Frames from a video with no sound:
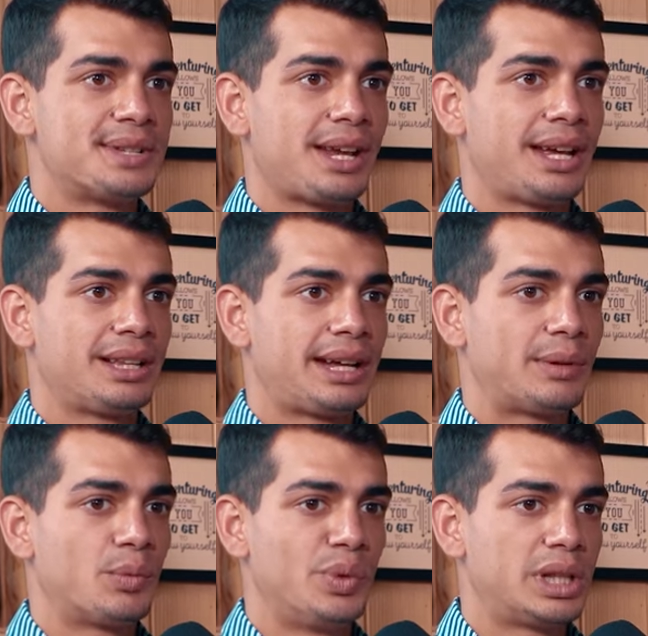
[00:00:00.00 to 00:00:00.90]
say
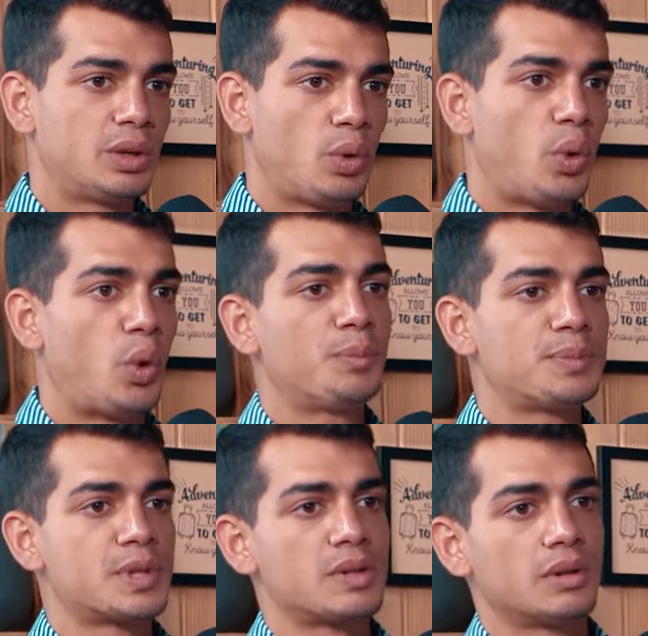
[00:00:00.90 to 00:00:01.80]
that with the
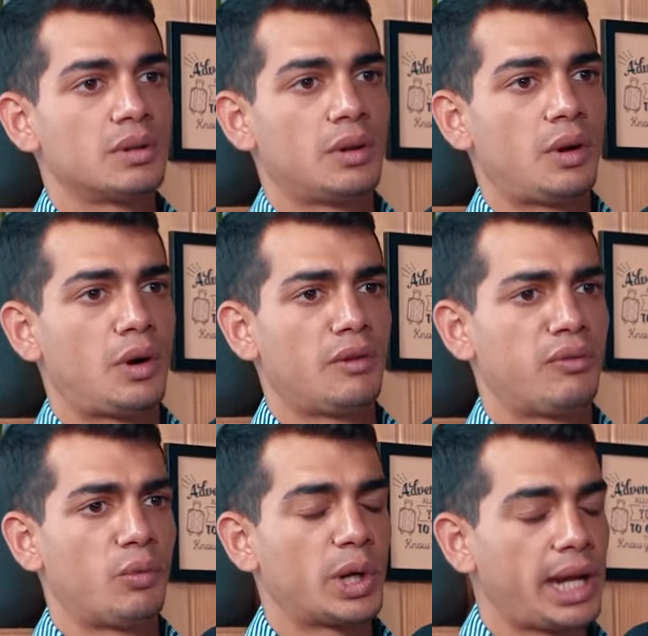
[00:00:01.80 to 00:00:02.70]
hopes
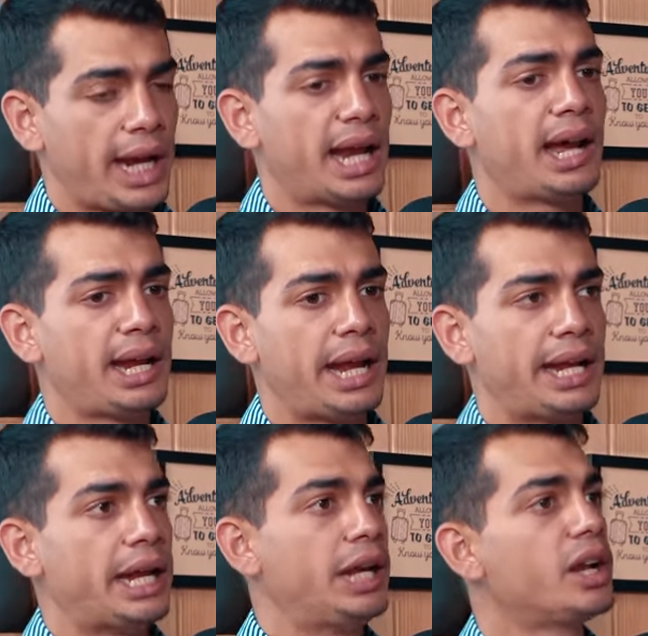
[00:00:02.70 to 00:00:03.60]
of what AI
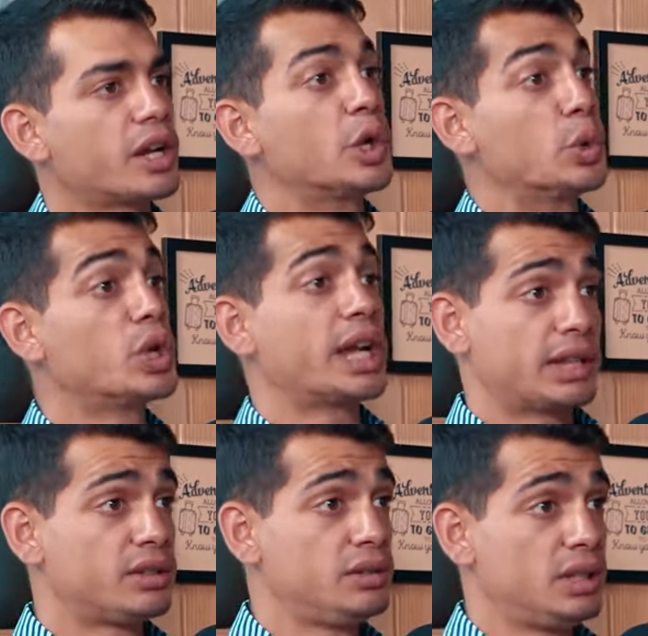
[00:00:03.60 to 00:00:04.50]
and India can do
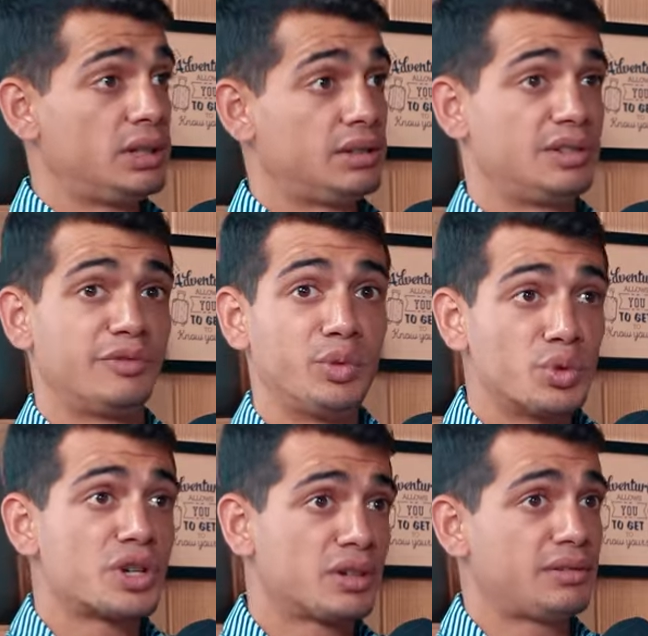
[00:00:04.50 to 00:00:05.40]
together, the
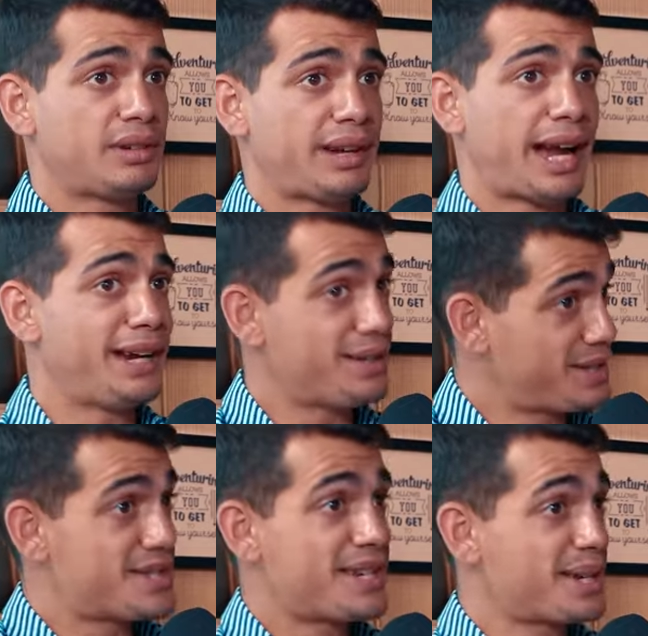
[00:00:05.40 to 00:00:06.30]
future and
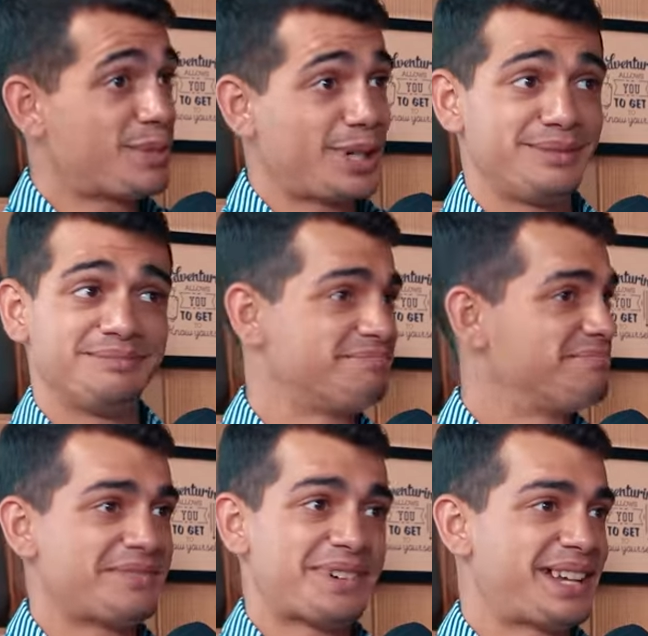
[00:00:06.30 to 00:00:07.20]
in CMR
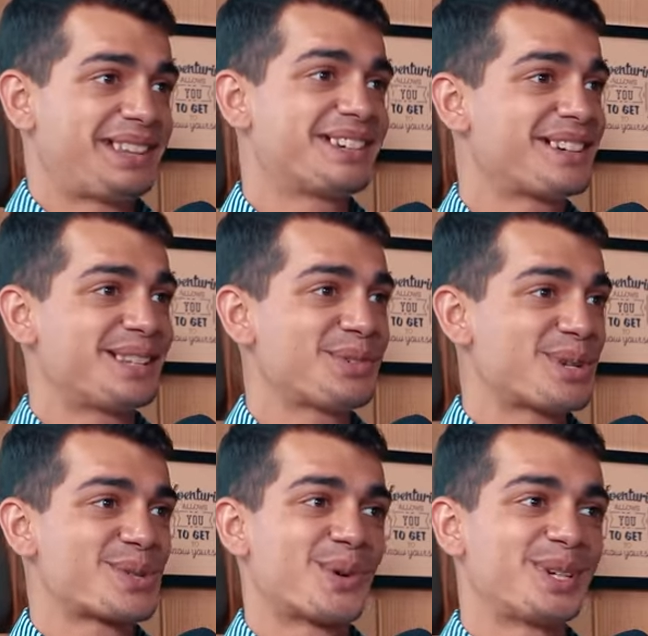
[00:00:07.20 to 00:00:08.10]
I think I think
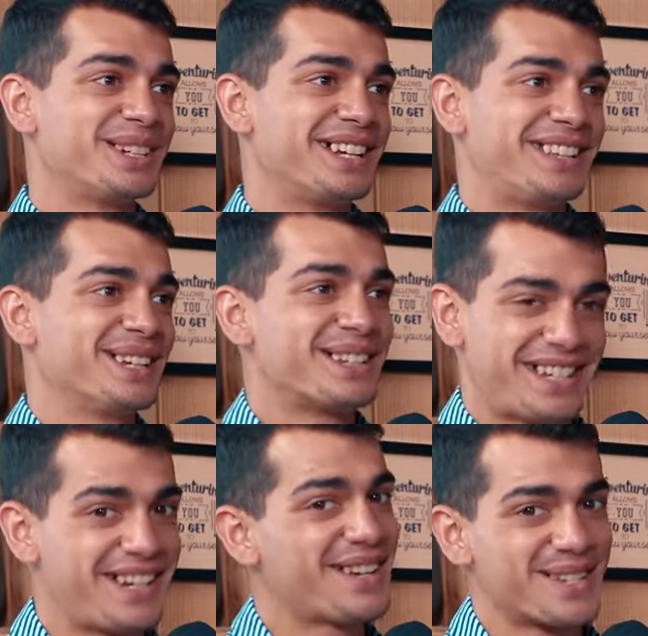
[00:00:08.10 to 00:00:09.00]
we're sorted. I think
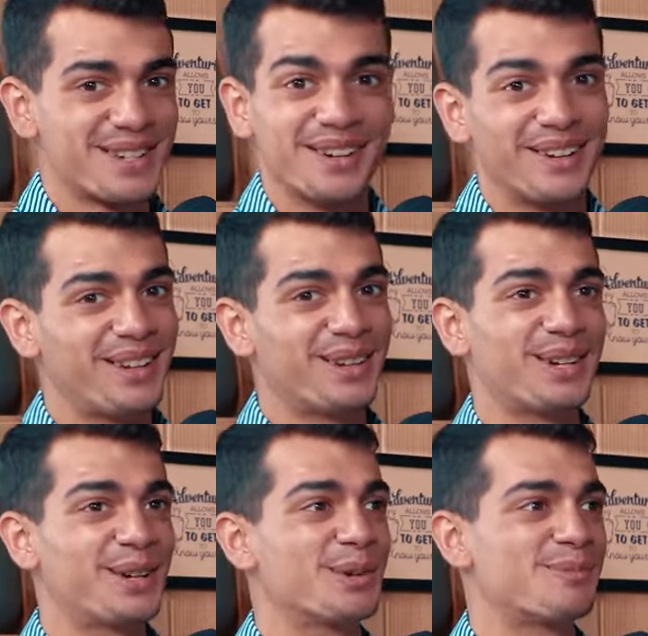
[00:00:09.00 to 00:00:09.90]
India is in a really
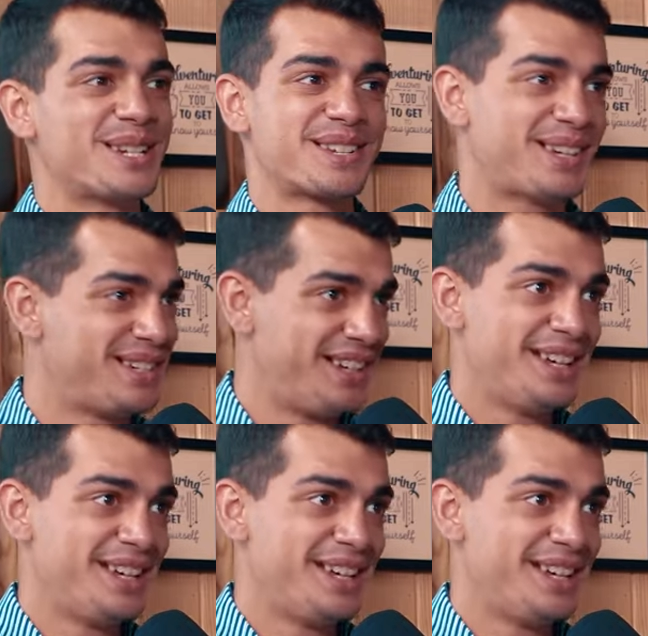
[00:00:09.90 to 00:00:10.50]
really good place, and